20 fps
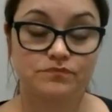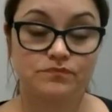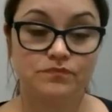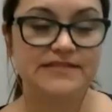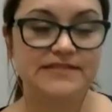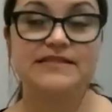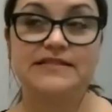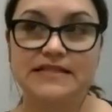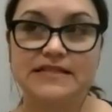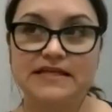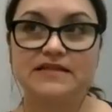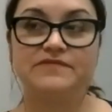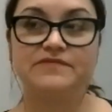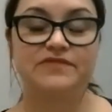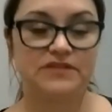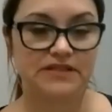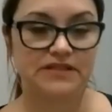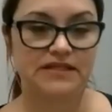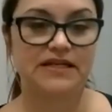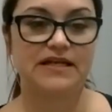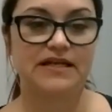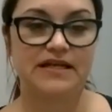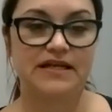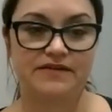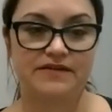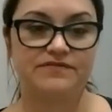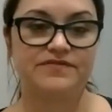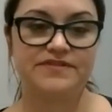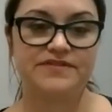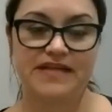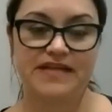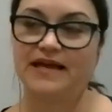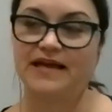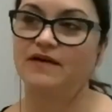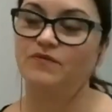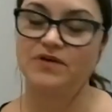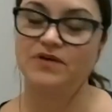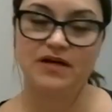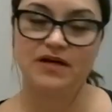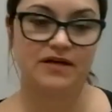I see the validity of
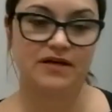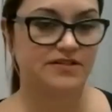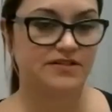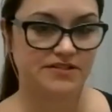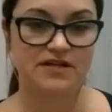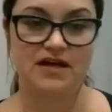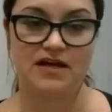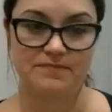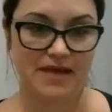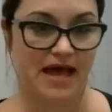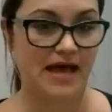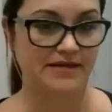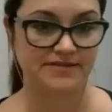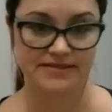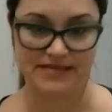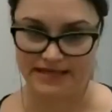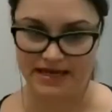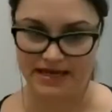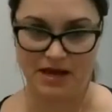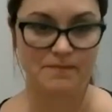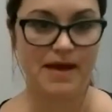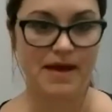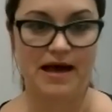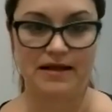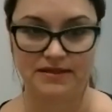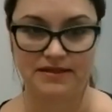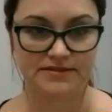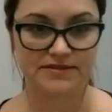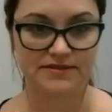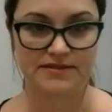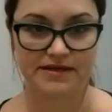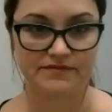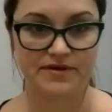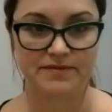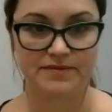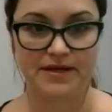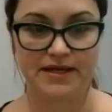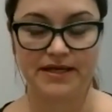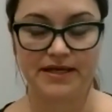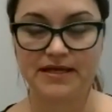saying, we're not going to just en masse send out
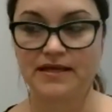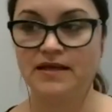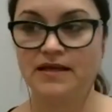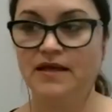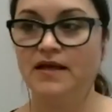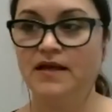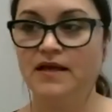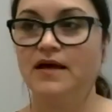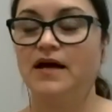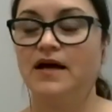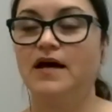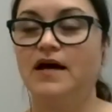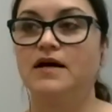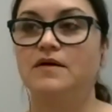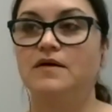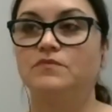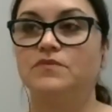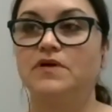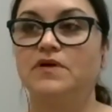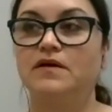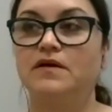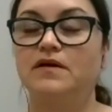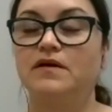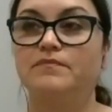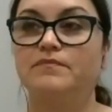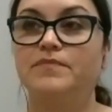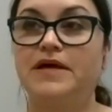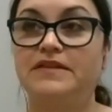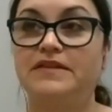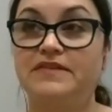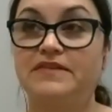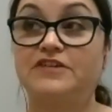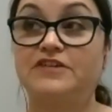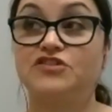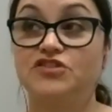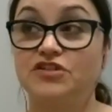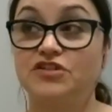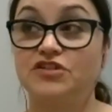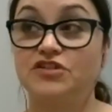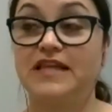ballots to everybody.
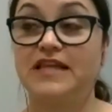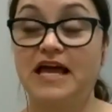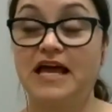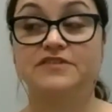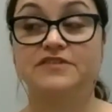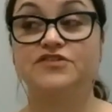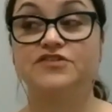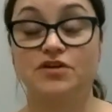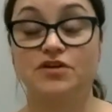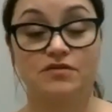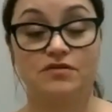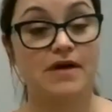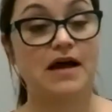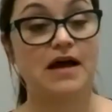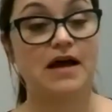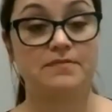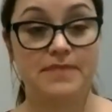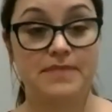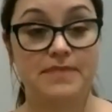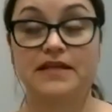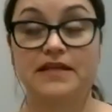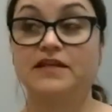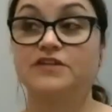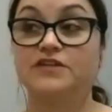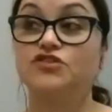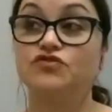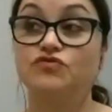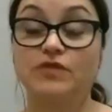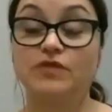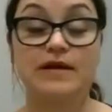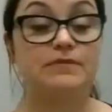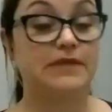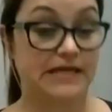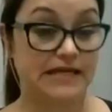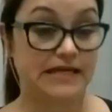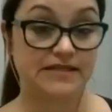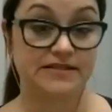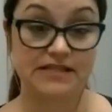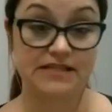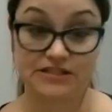But they should then turn around and make it
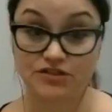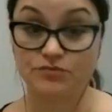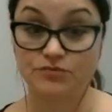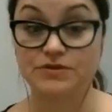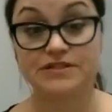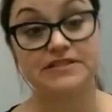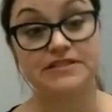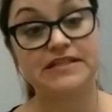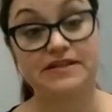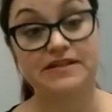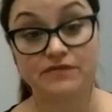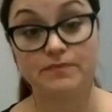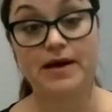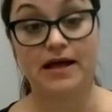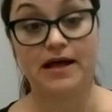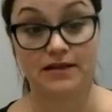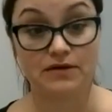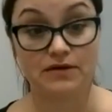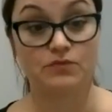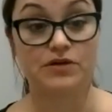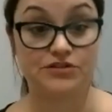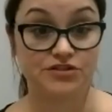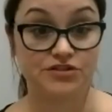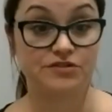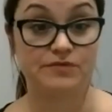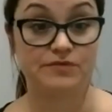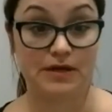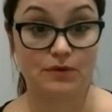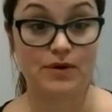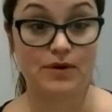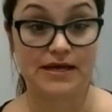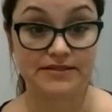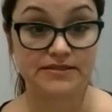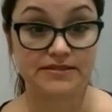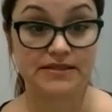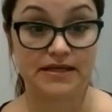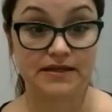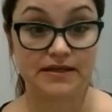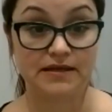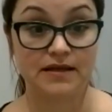extremely easy to receive a ballot once you
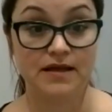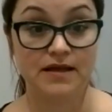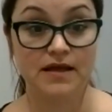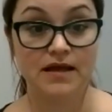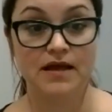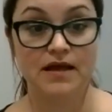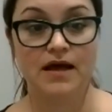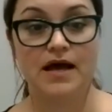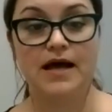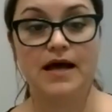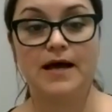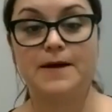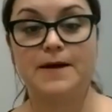request it.